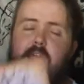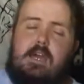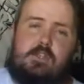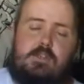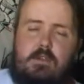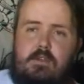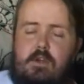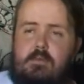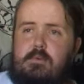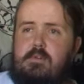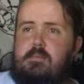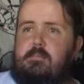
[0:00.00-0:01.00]
Now John
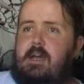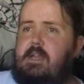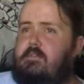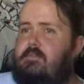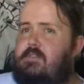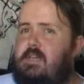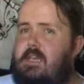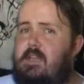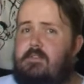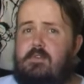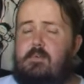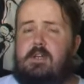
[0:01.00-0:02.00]
Noble, you might have seen
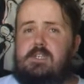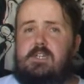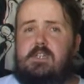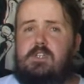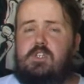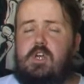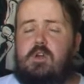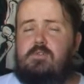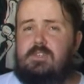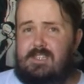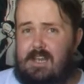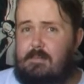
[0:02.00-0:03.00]
if you're watching the
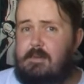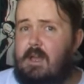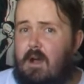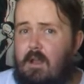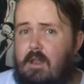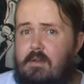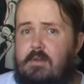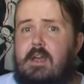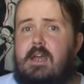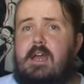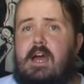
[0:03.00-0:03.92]
show Sleepy Hollow.